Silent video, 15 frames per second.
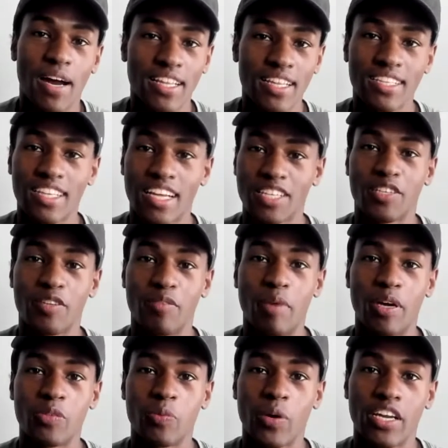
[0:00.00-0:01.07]
I think that's the
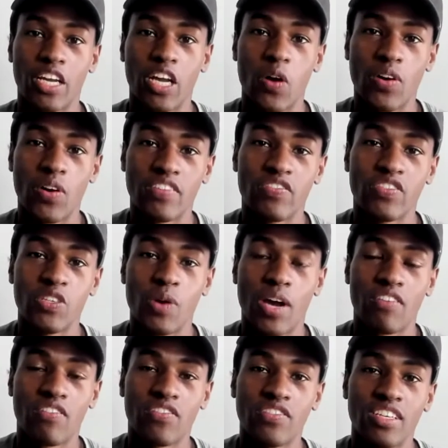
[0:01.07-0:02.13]
best way to go if you
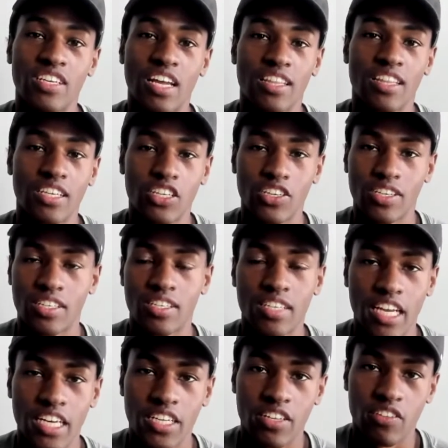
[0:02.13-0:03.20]
have nothing good to
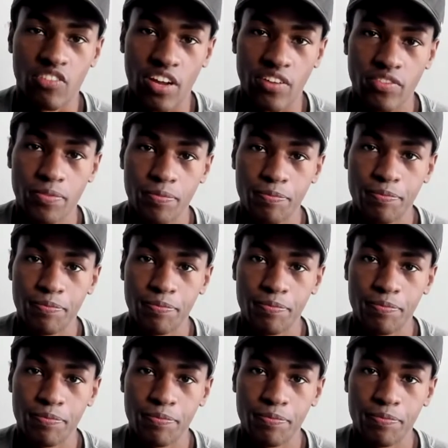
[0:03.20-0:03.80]
say to the ref.